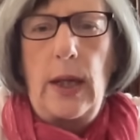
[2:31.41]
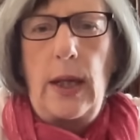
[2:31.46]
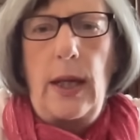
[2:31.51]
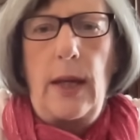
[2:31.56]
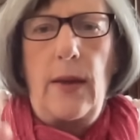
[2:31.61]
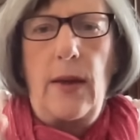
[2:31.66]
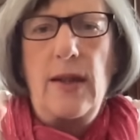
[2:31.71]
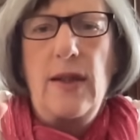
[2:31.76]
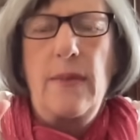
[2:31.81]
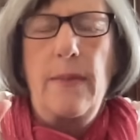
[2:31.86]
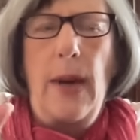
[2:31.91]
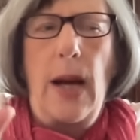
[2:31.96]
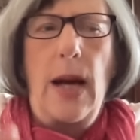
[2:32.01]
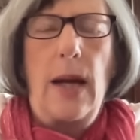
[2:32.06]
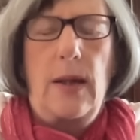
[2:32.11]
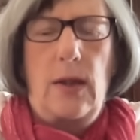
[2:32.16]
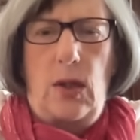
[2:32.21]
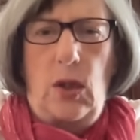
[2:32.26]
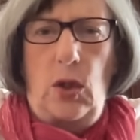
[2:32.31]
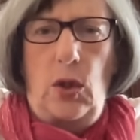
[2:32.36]
This
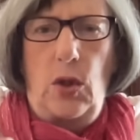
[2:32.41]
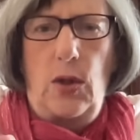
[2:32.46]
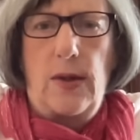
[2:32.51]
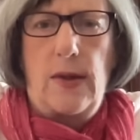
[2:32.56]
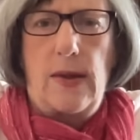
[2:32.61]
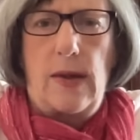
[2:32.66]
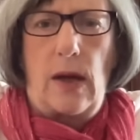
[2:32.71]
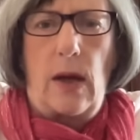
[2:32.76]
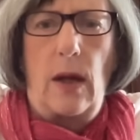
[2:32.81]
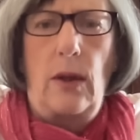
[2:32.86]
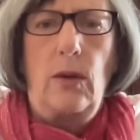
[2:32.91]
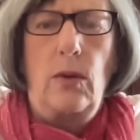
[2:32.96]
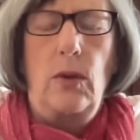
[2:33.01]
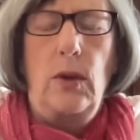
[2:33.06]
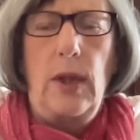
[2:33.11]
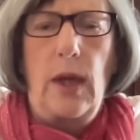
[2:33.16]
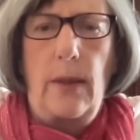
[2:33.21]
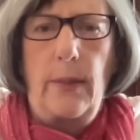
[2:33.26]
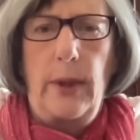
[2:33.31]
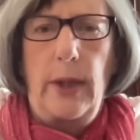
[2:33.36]
marks a new cycle
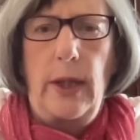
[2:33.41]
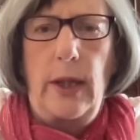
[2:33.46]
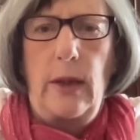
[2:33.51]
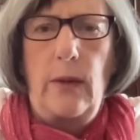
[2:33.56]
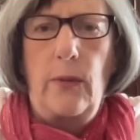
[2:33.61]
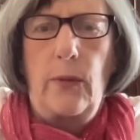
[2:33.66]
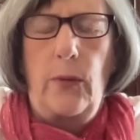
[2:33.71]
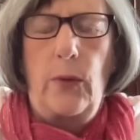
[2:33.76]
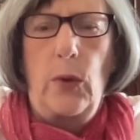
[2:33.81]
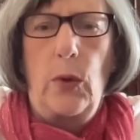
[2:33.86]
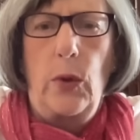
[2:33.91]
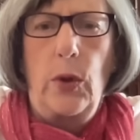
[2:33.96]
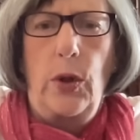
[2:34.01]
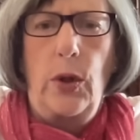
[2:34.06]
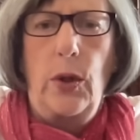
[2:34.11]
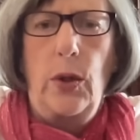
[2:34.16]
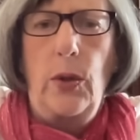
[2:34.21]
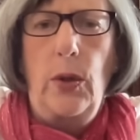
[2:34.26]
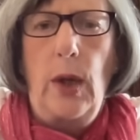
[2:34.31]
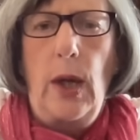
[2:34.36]
coming in for
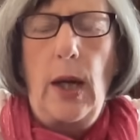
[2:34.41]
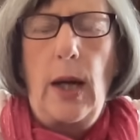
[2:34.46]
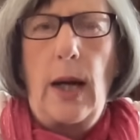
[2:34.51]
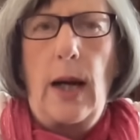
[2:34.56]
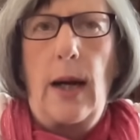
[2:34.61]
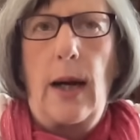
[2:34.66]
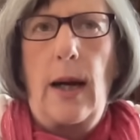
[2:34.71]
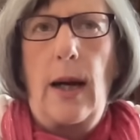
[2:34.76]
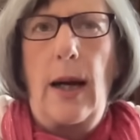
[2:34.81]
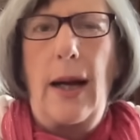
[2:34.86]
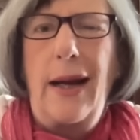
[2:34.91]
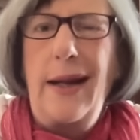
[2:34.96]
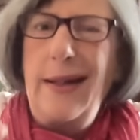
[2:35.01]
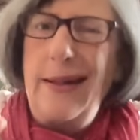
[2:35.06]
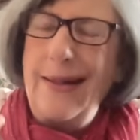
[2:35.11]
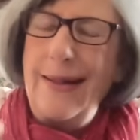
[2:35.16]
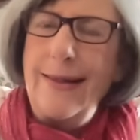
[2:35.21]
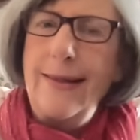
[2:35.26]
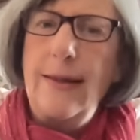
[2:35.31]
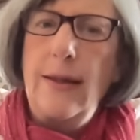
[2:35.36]
you, uh, and
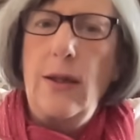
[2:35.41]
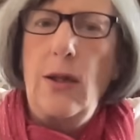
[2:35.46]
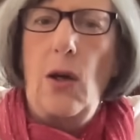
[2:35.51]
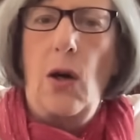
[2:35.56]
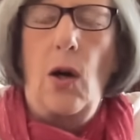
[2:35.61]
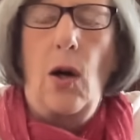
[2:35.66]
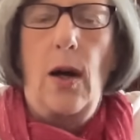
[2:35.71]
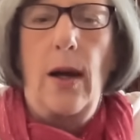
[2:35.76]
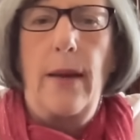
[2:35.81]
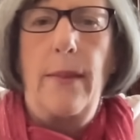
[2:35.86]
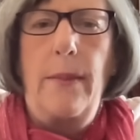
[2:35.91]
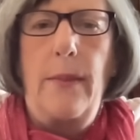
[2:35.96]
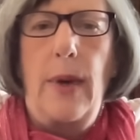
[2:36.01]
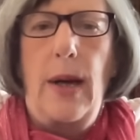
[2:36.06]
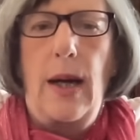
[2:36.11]
it is time.